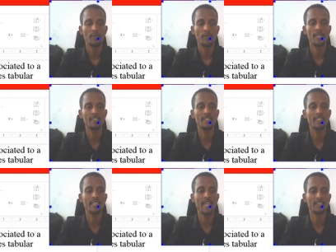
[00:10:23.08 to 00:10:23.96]
Let's see
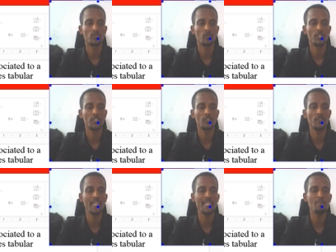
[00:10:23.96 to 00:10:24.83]
the next, which is
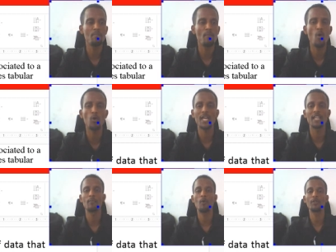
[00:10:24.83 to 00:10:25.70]
very important point